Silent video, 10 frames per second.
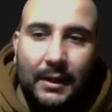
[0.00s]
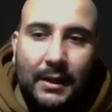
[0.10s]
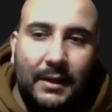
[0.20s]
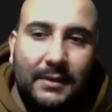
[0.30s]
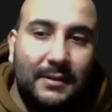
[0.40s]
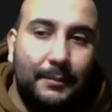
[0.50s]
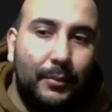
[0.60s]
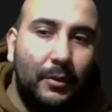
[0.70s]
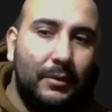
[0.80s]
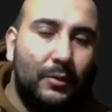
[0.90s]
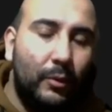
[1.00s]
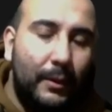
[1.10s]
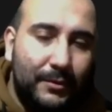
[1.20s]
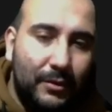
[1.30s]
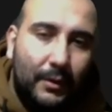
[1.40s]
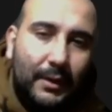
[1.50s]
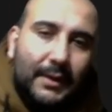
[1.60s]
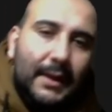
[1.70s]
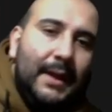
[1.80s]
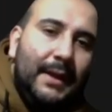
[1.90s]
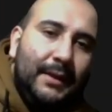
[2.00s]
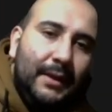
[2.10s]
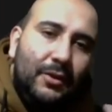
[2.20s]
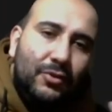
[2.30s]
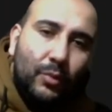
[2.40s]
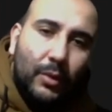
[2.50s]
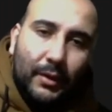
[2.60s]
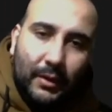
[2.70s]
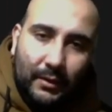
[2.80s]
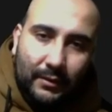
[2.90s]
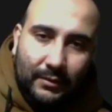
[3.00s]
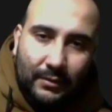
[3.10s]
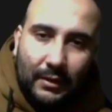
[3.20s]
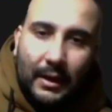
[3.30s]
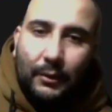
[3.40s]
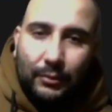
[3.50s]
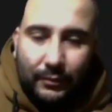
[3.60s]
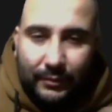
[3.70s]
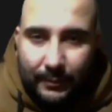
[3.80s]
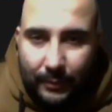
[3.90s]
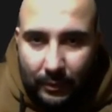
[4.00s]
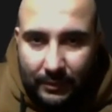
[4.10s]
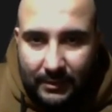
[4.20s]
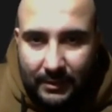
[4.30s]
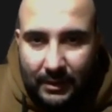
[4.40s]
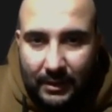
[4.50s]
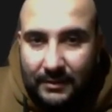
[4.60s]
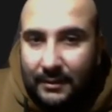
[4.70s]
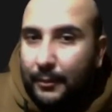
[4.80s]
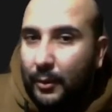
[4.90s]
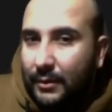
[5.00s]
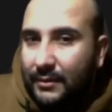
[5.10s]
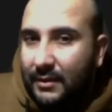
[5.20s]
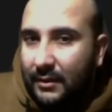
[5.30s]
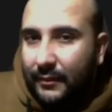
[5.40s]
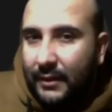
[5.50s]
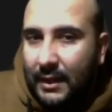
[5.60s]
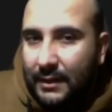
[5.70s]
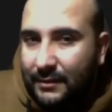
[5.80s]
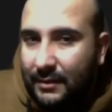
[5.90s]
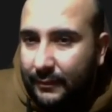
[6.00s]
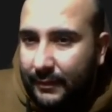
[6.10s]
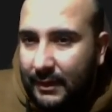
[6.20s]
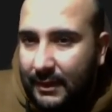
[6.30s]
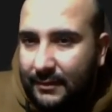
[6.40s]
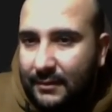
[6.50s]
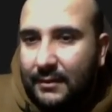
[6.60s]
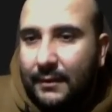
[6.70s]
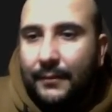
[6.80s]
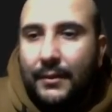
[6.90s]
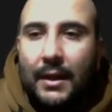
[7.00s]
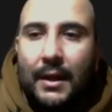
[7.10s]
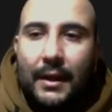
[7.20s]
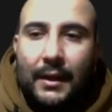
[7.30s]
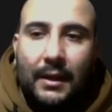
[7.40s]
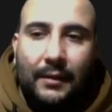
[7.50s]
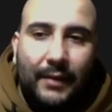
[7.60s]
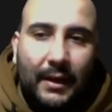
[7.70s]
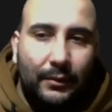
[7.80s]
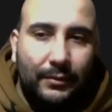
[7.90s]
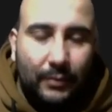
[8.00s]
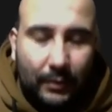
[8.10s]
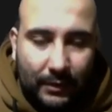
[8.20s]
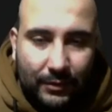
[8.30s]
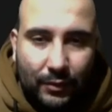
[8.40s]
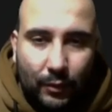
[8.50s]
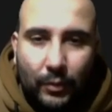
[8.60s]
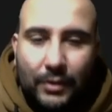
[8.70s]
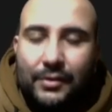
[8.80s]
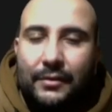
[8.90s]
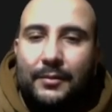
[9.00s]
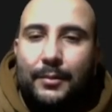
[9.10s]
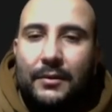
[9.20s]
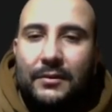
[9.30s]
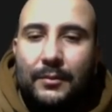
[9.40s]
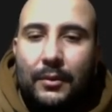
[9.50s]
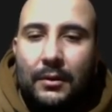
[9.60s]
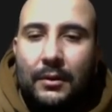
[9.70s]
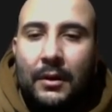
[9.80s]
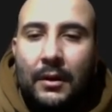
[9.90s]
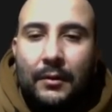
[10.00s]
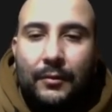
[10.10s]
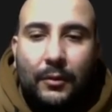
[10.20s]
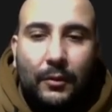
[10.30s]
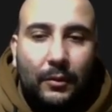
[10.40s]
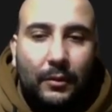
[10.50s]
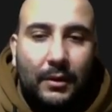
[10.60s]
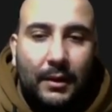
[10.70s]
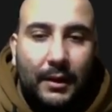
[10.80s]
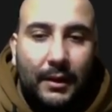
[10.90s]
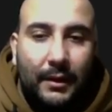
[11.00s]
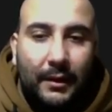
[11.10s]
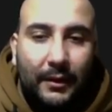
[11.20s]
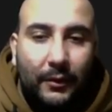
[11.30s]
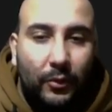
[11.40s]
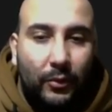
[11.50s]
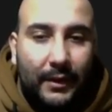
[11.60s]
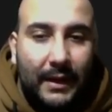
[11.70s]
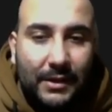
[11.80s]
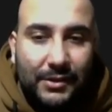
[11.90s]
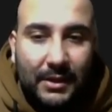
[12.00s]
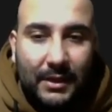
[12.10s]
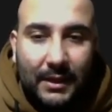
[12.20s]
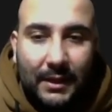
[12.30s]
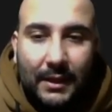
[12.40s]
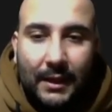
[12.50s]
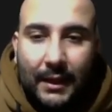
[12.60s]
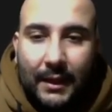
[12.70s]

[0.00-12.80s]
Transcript: It supports WebSocket and edge workers out of the box, support server and serverless, key value storage, which is responsible for your caching.